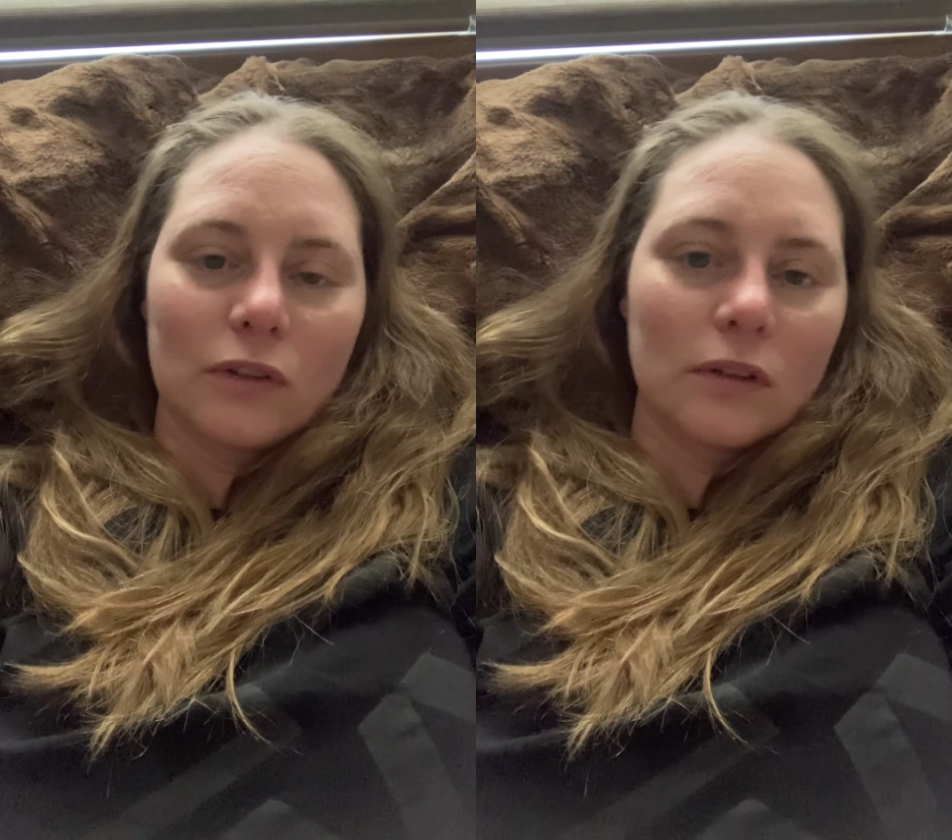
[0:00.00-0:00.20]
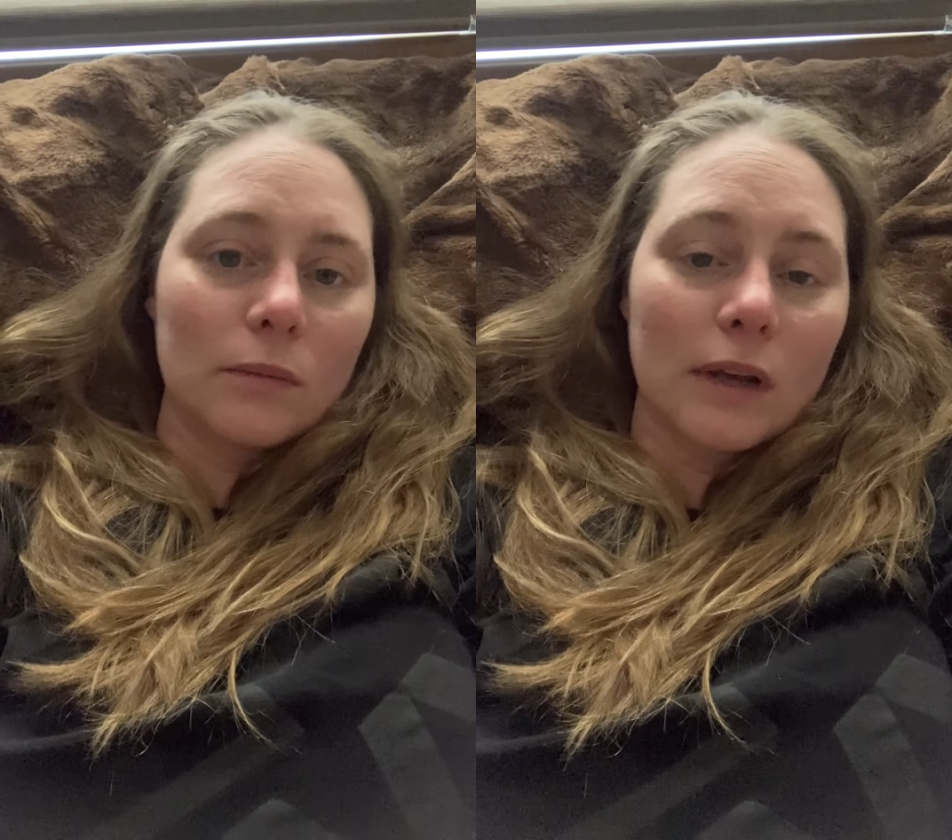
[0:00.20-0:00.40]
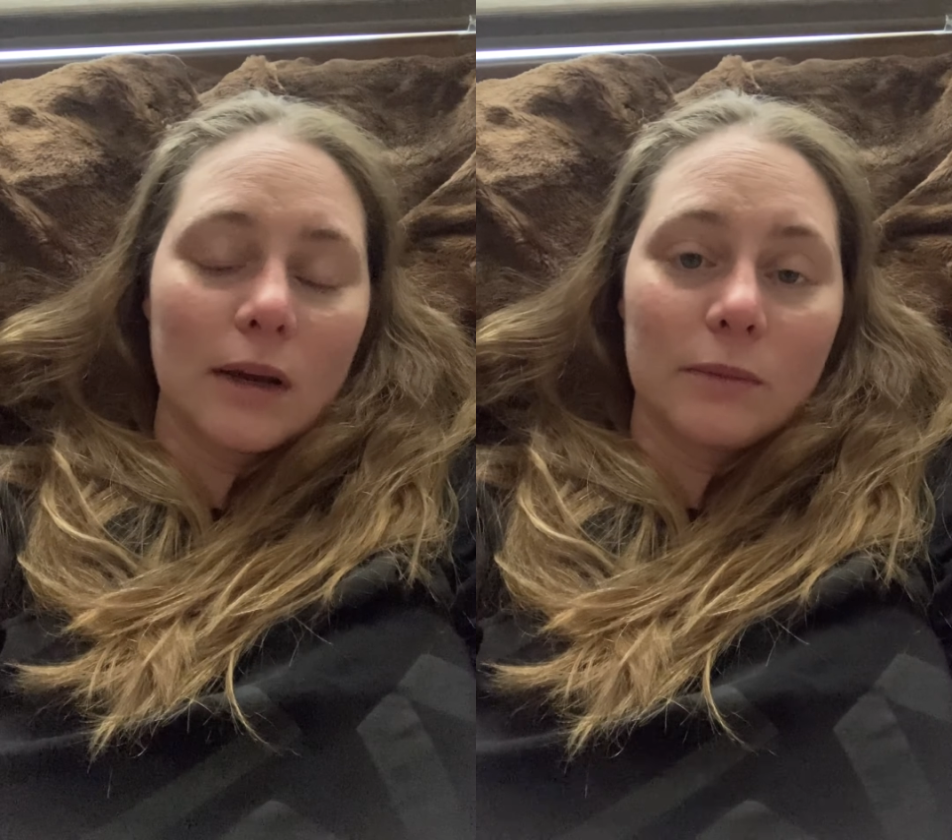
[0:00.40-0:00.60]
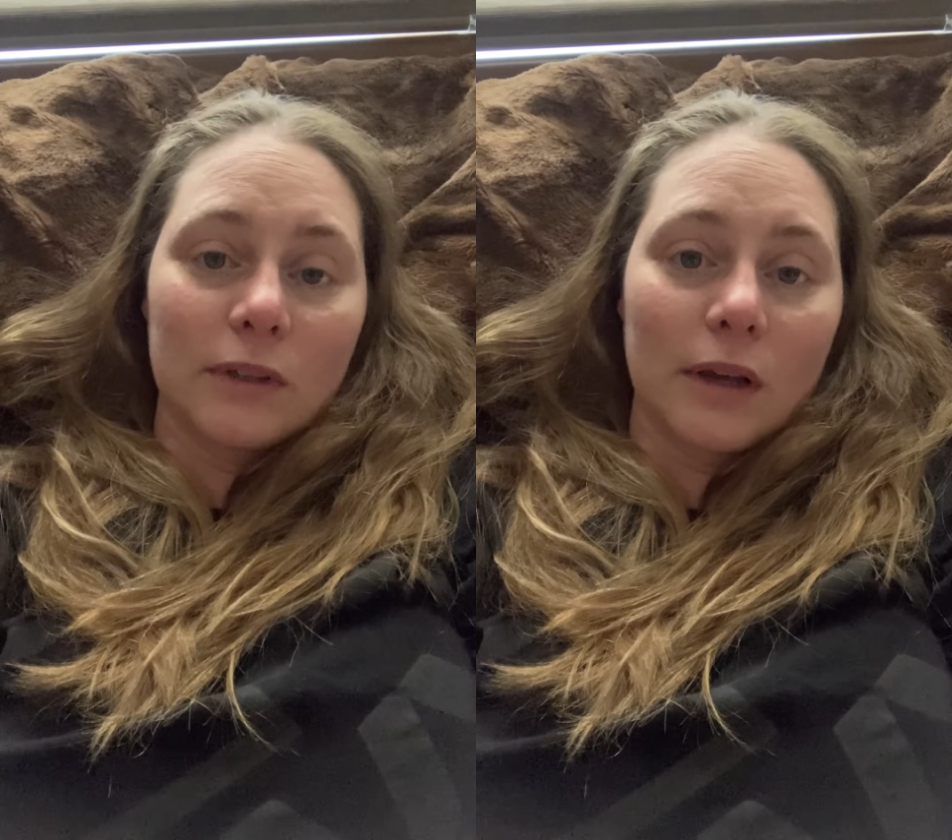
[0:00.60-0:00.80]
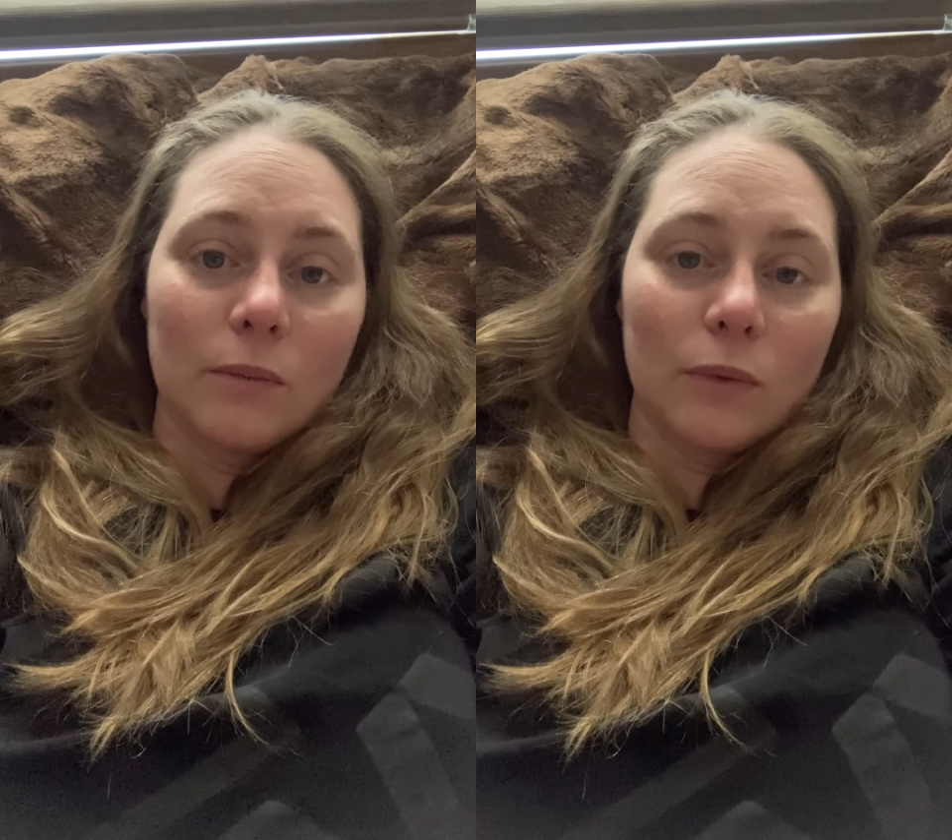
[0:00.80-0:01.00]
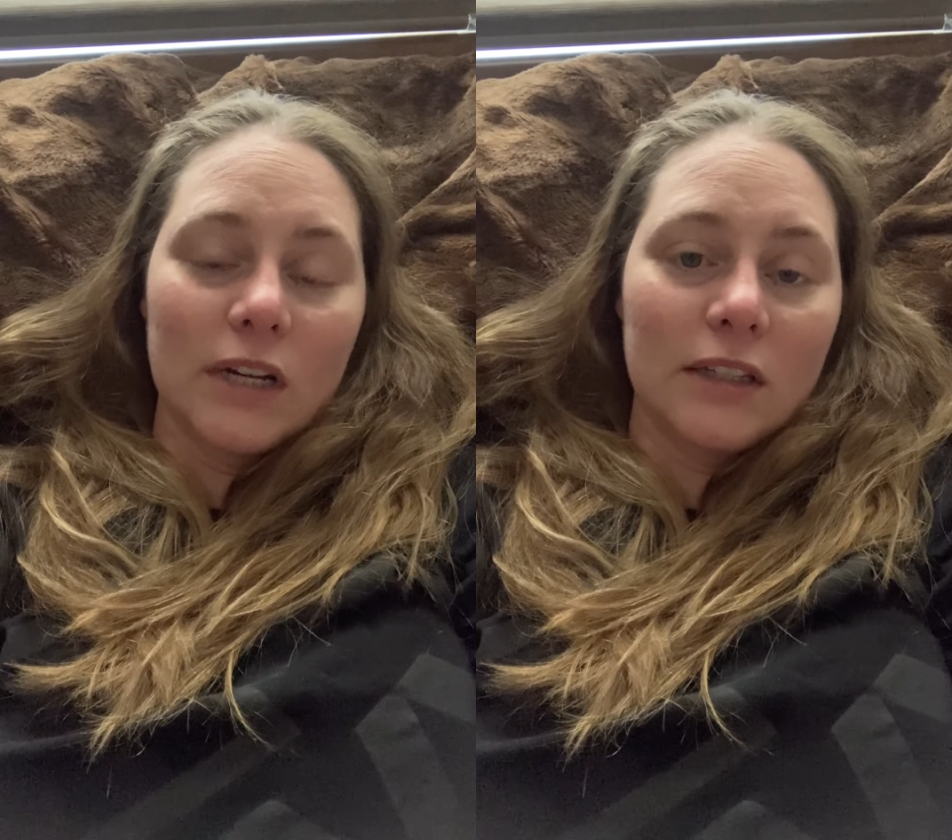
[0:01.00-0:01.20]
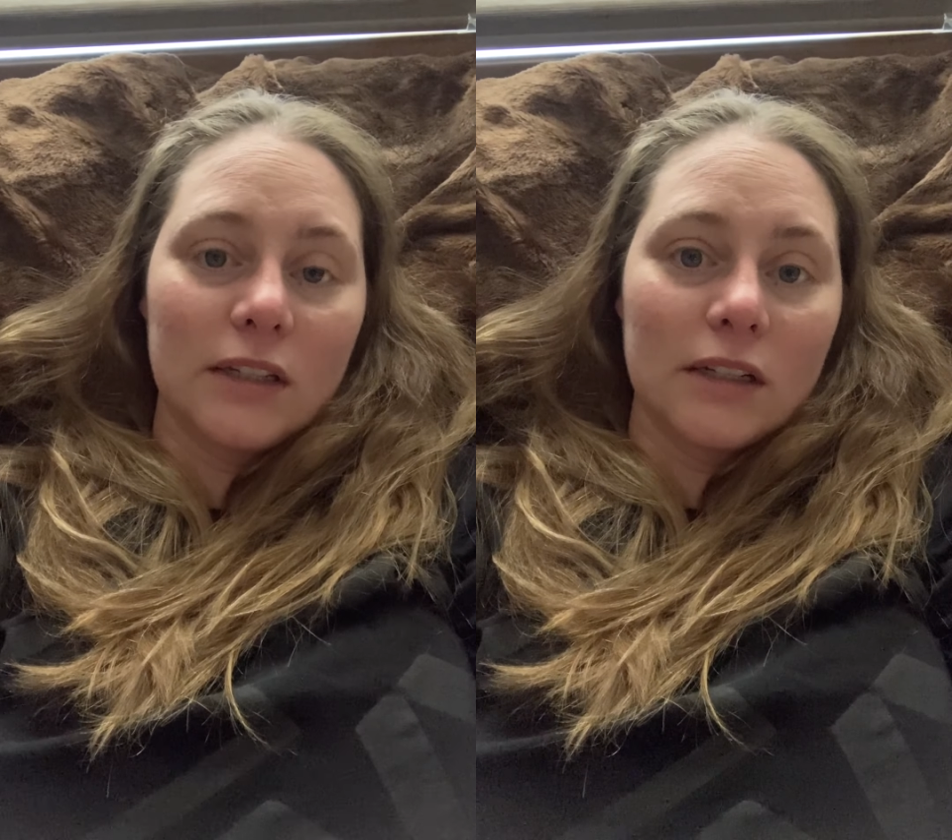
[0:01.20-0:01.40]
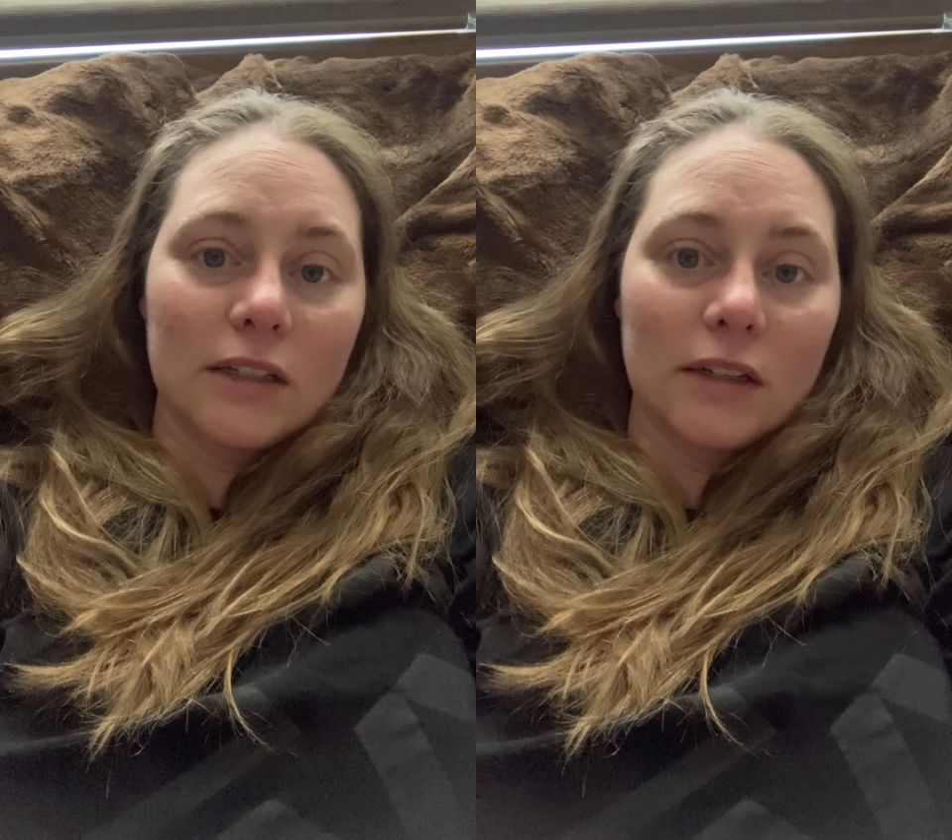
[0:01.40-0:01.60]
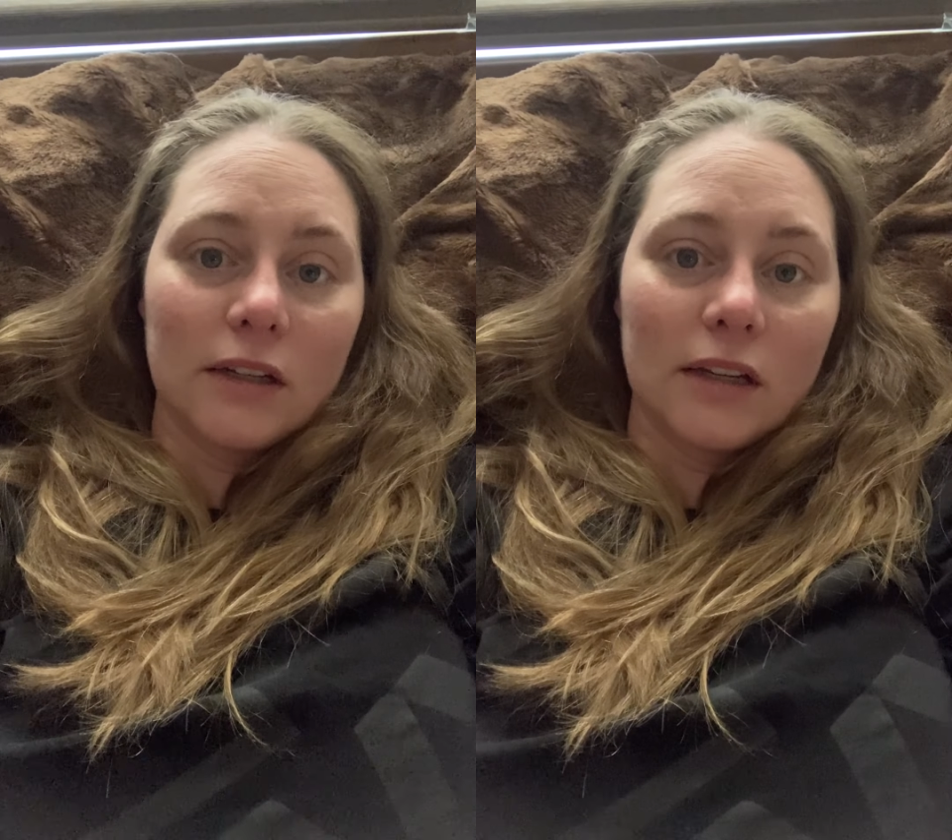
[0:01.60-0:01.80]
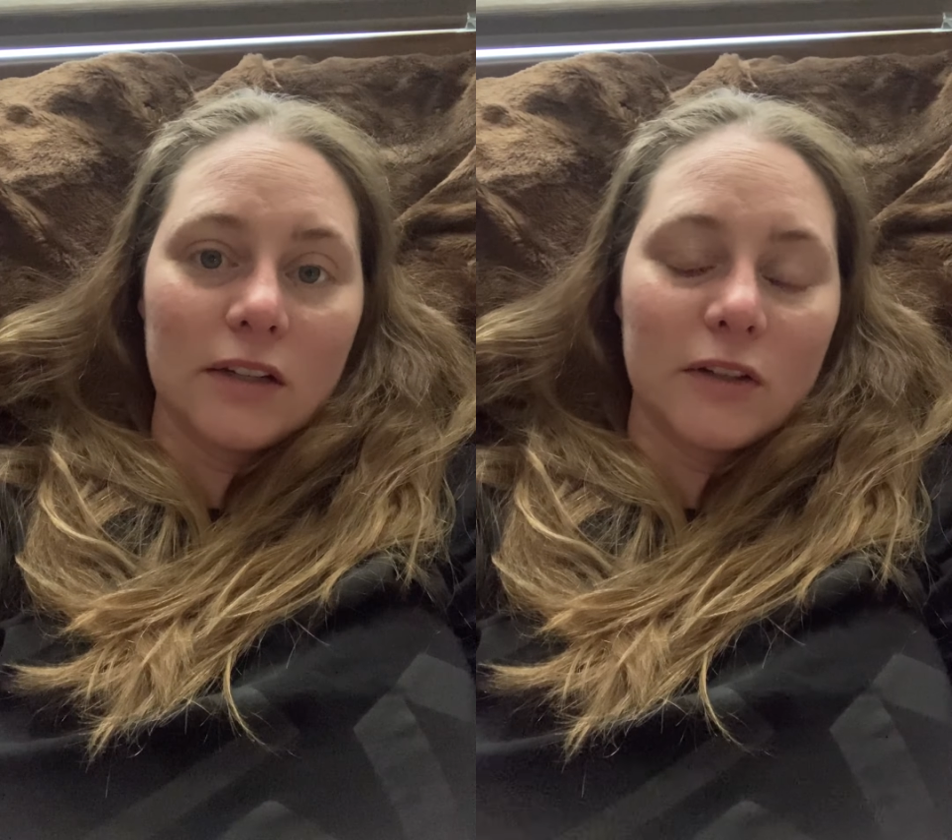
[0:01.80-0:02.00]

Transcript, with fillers: So sometimes I'm racing to get